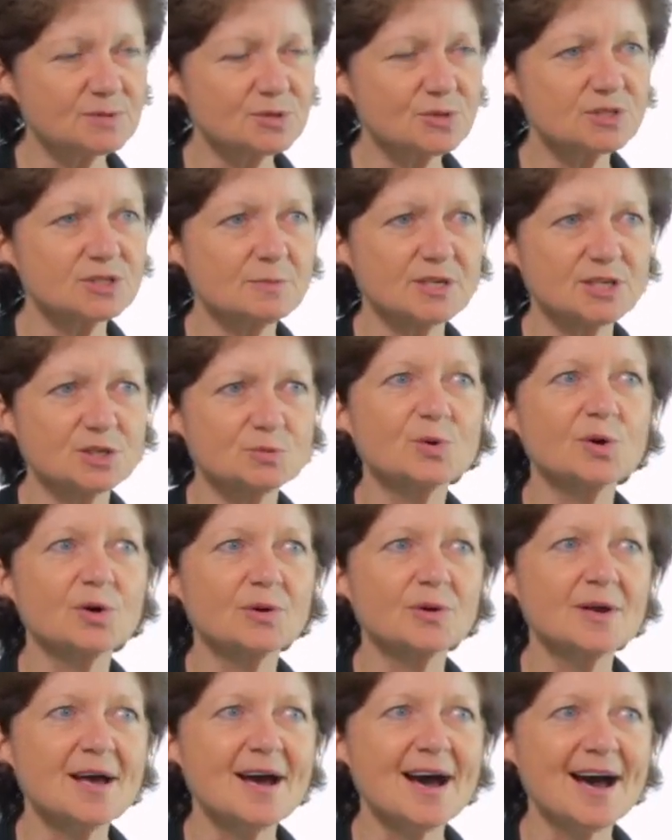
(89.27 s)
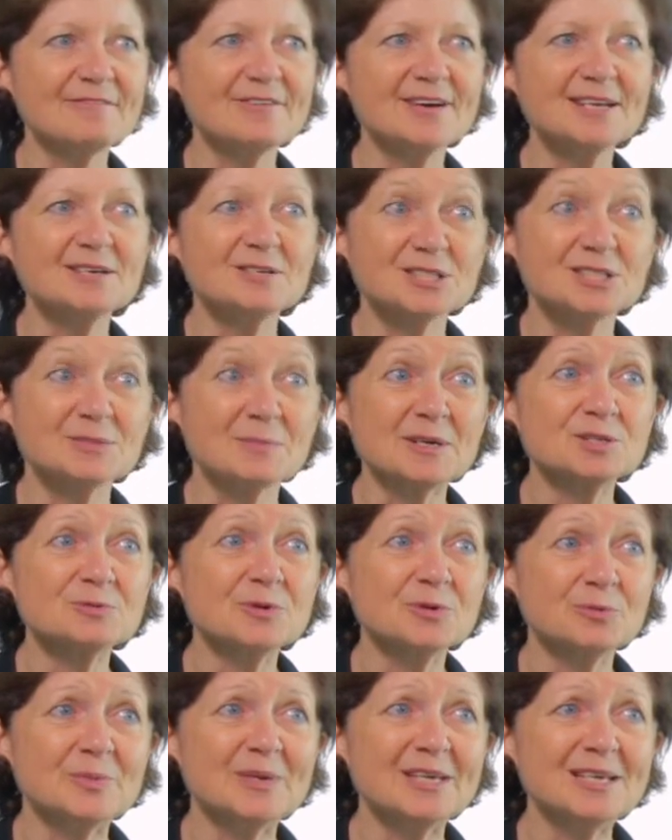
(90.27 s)
So it's much more, I find it's much
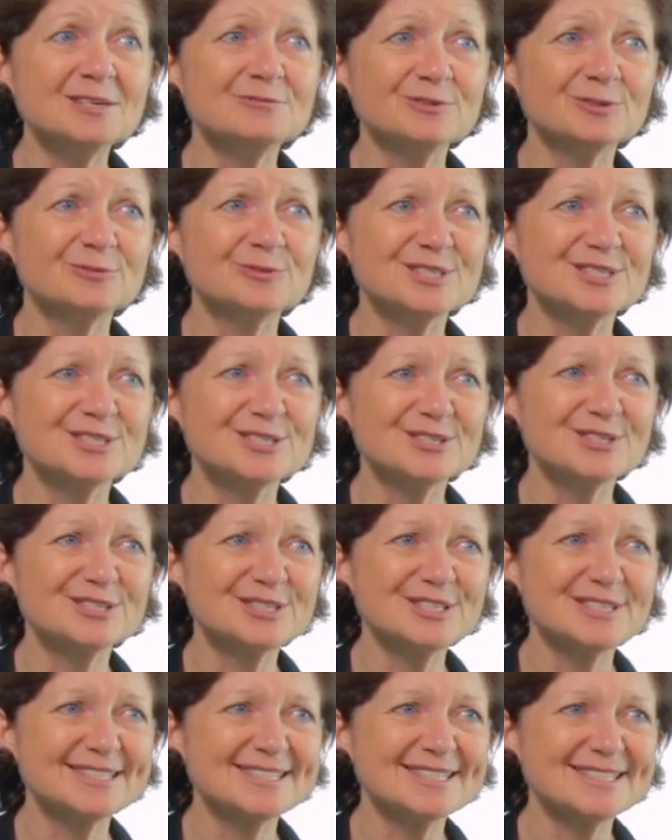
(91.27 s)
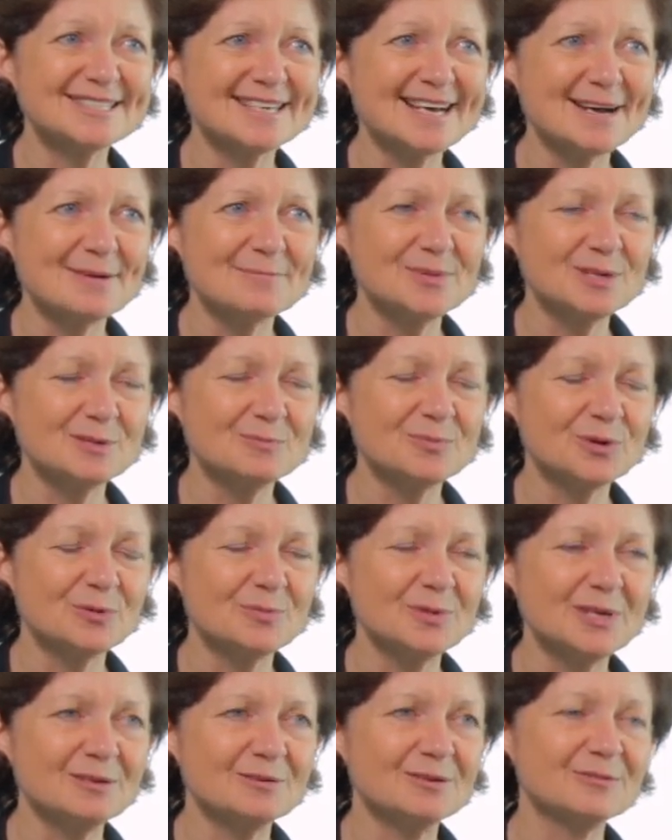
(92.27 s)
more meaningful research. It's um, being more
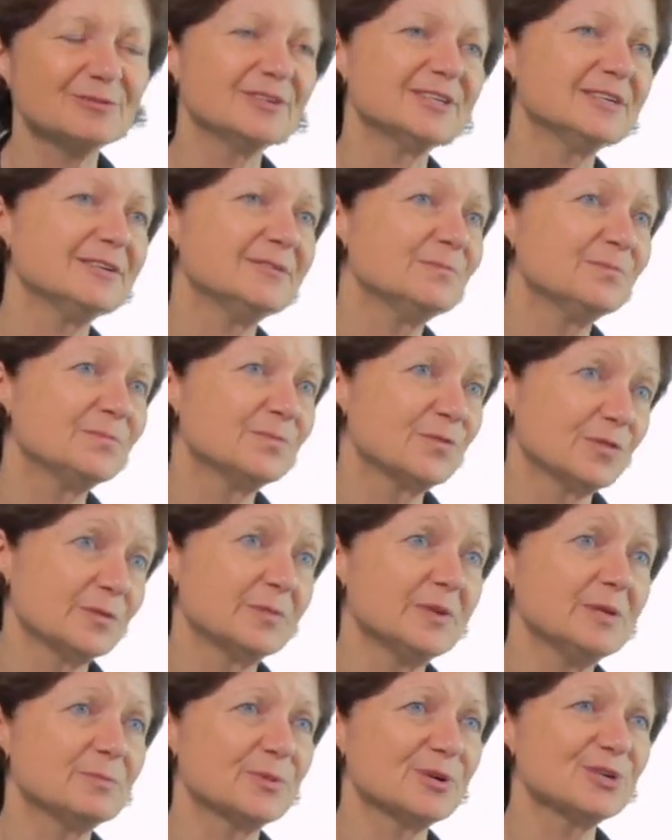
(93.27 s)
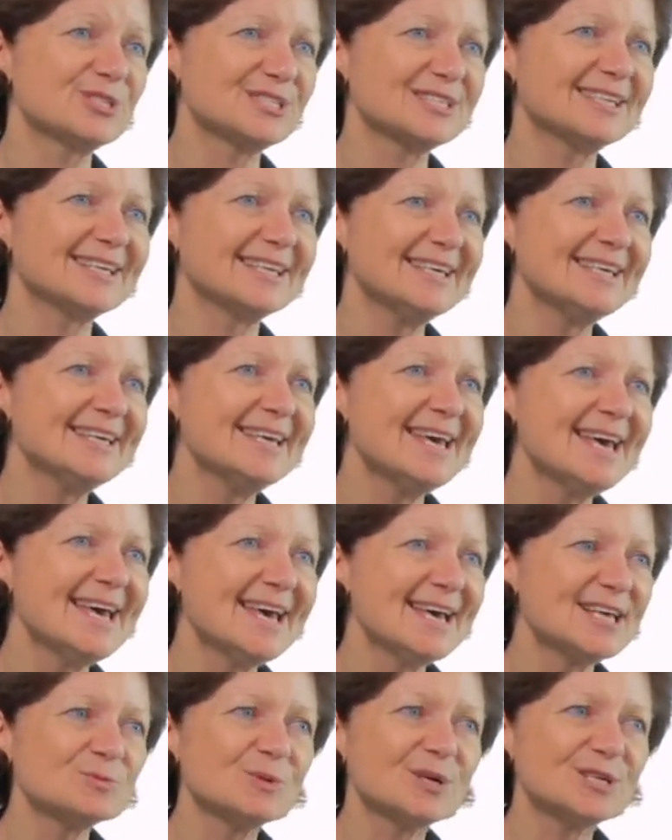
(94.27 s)
meaningfully for me personally,
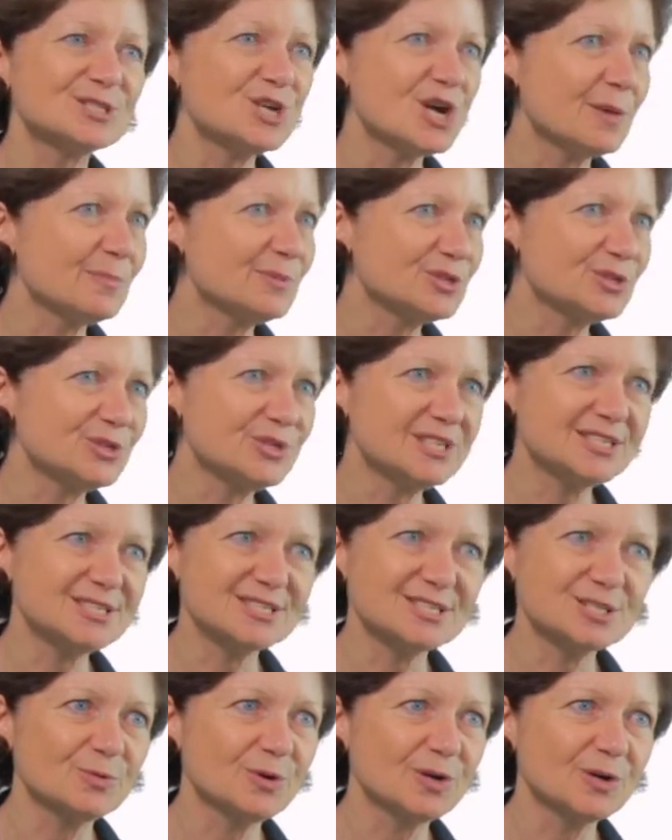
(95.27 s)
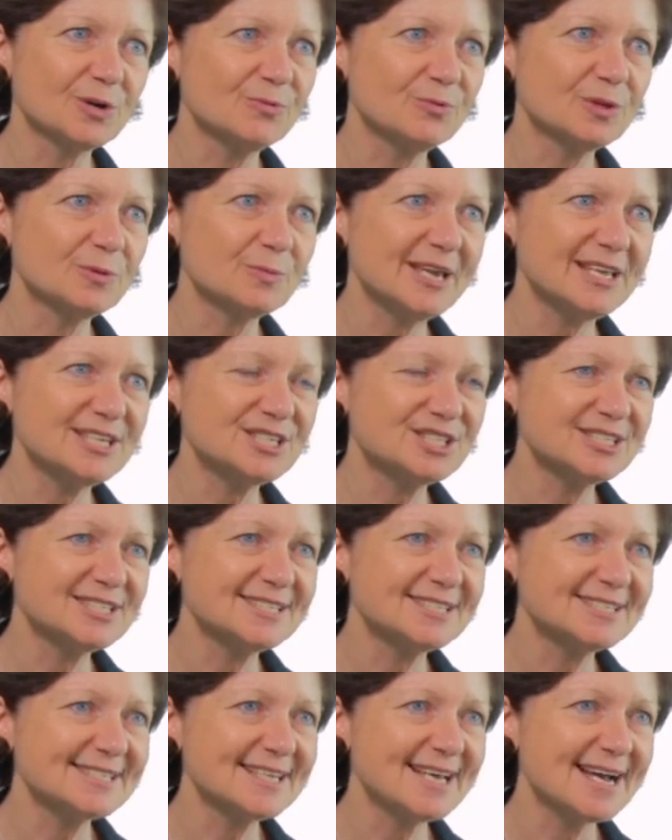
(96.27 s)
as well as the opportunities to work with
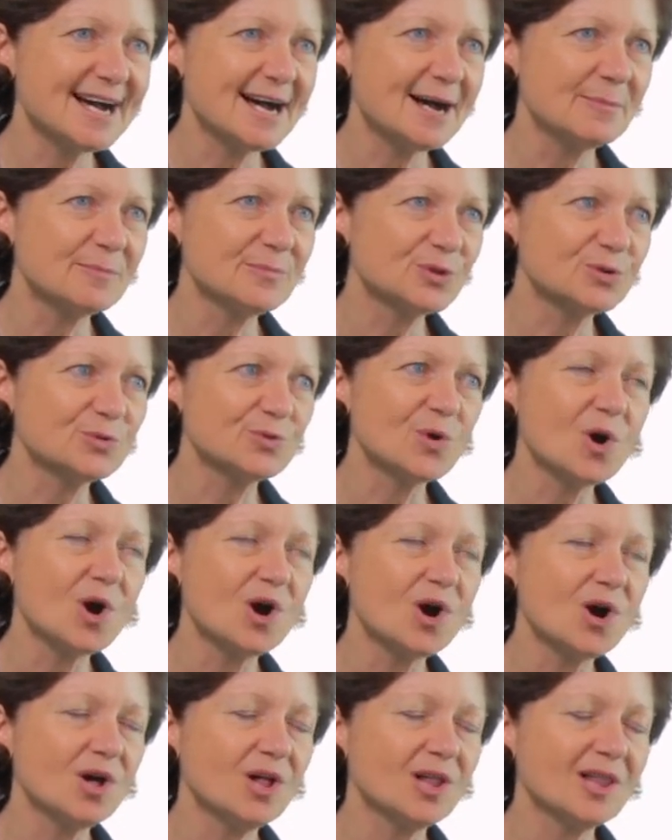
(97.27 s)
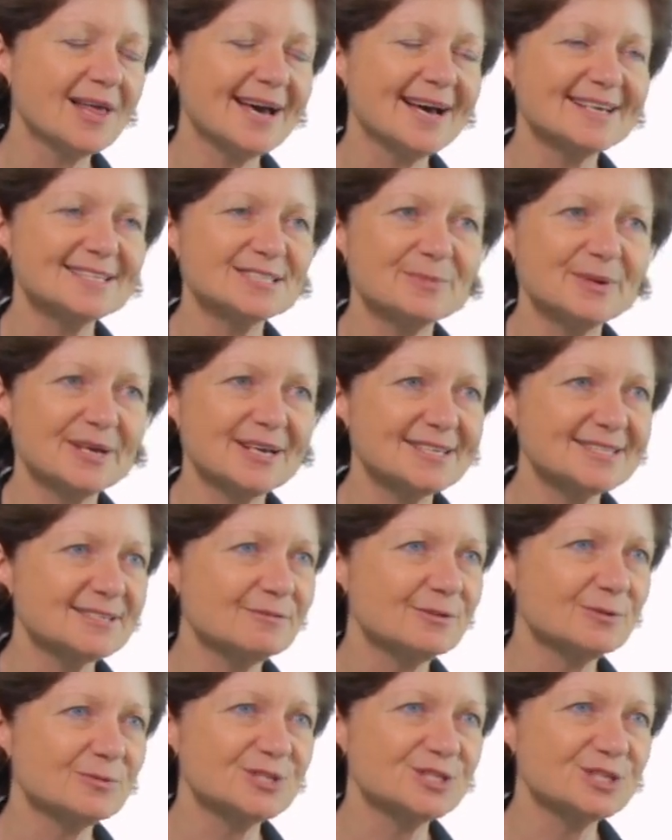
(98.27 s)
patients um, through all aspects
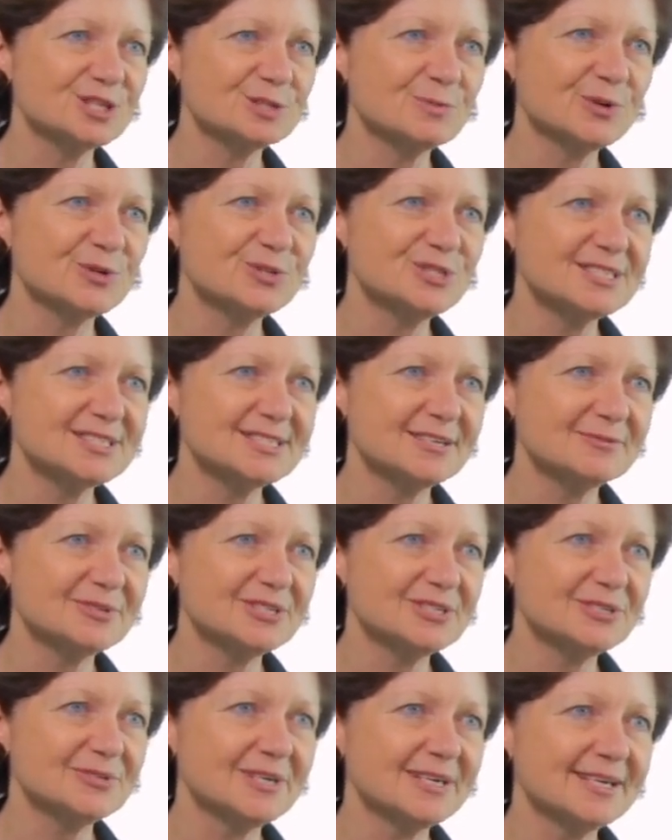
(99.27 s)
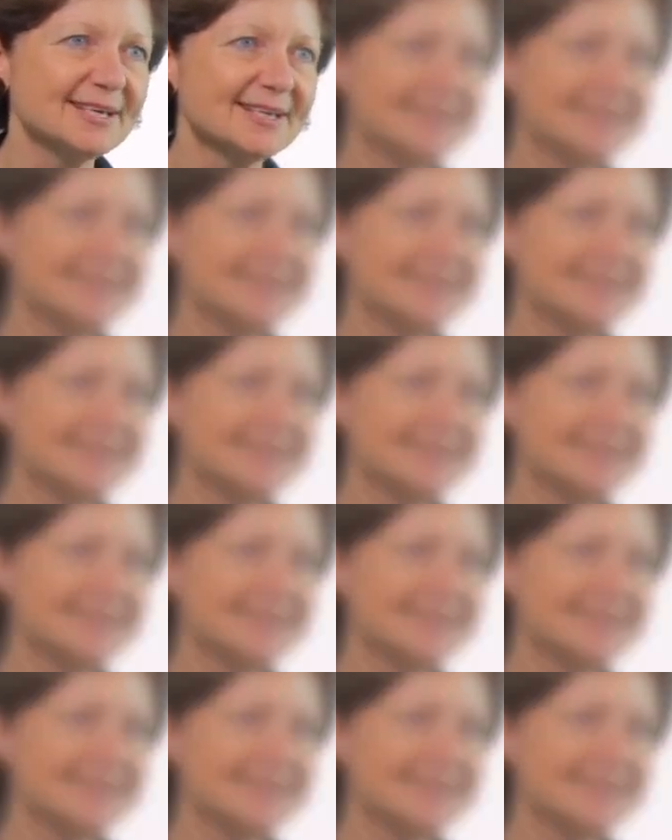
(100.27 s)
of the research projects that we're doing.